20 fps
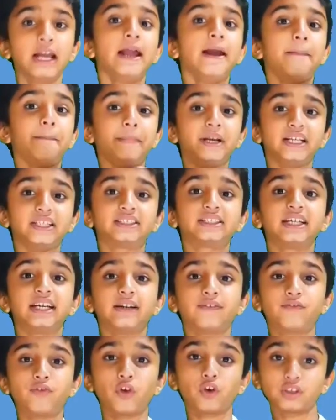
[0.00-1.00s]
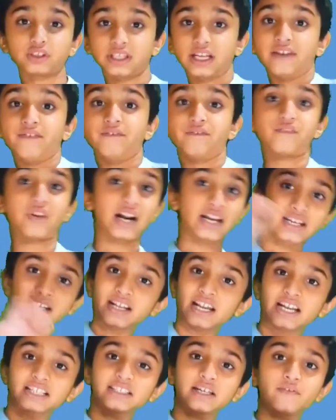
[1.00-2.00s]
Means it flows in one
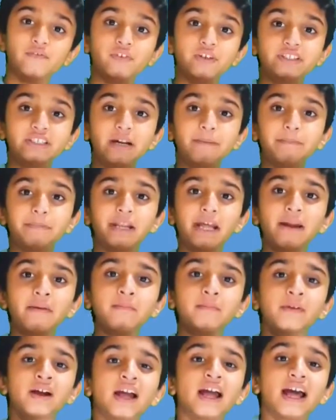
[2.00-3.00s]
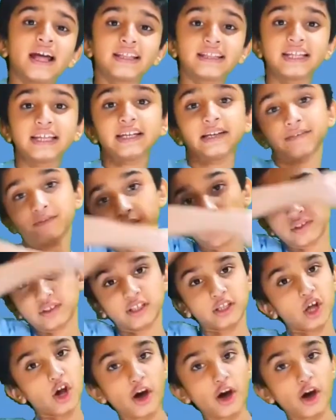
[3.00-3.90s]
direction for some time and then it flows in the